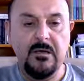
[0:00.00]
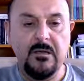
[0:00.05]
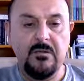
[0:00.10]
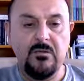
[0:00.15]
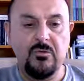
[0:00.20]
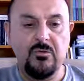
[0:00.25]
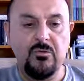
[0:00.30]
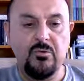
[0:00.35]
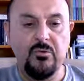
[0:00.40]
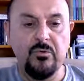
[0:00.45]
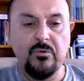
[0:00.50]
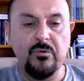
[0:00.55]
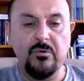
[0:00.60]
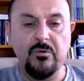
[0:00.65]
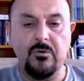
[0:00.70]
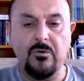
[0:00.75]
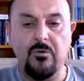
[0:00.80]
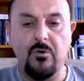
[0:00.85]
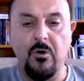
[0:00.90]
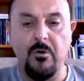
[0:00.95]

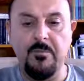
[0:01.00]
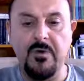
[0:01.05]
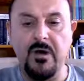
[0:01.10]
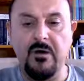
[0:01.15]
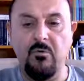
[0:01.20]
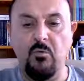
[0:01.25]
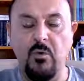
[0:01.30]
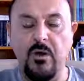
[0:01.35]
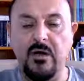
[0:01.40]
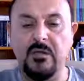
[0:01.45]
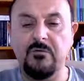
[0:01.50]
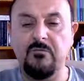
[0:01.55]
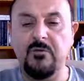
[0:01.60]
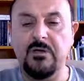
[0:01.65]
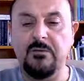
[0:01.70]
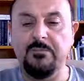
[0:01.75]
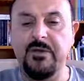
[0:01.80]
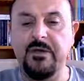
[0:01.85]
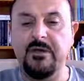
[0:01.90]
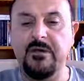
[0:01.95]
2 comma 1
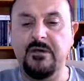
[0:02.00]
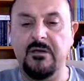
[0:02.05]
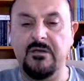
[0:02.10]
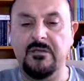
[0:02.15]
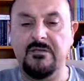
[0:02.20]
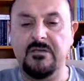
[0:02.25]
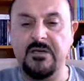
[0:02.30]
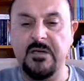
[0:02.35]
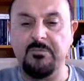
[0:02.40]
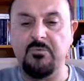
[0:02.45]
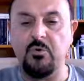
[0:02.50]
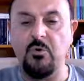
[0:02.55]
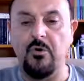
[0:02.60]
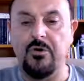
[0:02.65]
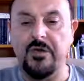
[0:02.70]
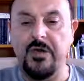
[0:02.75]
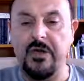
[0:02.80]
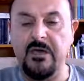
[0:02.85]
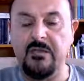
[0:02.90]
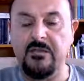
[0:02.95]
will be skipped.
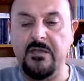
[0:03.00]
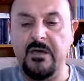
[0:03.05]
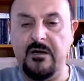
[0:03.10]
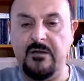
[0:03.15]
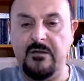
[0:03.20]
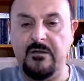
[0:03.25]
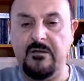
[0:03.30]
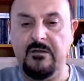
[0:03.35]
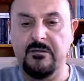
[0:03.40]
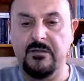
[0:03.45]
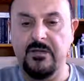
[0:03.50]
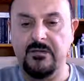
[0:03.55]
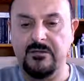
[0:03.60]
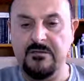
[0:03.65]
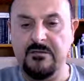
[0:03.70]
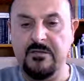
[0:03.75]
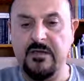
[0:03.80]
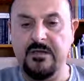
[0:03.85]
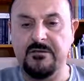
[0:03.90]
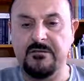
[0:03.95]
Okay, that
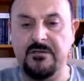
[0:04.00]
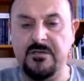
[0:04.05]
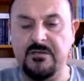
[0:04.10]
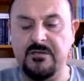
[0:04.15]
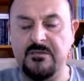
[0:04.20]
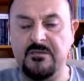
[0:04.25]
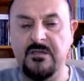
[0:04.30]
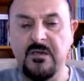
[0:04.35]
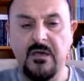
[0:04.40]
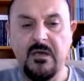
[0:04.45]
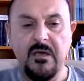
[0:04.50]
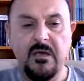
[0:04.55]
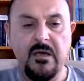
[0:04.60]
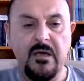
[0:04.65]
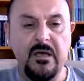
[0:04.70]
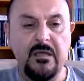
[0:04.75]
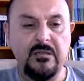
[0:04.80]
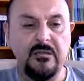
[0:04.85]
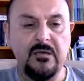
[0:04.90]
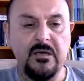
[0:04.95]
doesn't exist.
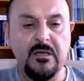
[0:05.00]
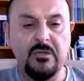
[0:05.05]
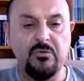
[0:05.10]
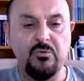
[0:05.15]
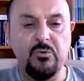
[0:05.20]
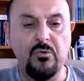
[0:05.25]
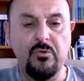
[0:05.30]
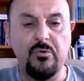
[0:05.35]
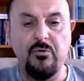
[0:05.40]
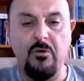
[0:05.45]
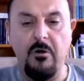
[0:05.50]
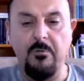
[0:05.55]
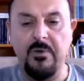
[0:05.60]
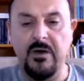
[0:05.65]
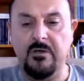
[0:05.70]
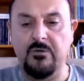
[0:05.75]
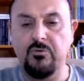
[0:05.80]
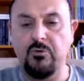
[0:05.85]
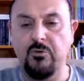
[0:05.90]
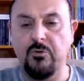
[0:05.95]
And 2
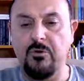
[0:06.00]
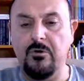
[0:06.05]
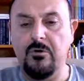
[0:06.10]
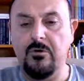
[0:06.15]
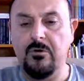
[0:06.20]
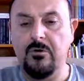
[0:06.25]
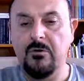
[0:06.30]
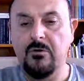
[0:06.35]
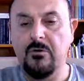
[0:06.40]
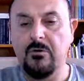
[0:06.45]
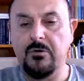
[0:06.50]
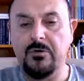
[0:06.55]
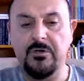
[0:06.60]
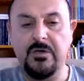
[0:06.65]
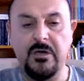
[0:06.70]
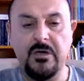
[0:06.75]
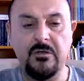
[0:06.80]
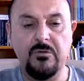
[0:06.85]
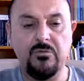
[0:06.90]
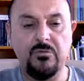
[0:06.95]
comma 2,
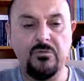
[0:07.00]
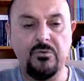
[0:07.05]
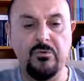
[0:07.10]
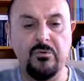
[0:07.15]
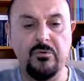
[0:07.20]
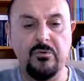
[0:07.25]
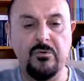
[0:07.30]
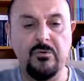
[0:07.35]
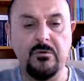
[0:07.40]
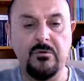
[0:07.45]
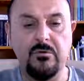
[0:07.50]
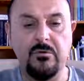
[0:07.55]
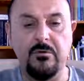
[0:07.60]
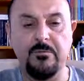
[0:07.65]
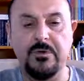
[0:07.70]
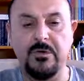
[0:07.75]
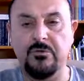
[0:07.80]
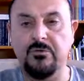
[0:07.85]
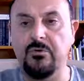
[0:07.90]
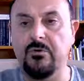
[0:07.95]
okay, 2
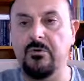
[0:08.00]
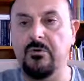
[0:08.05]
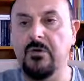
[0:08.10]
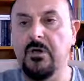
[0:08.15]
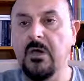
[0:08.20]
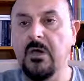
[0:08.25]
comma 2,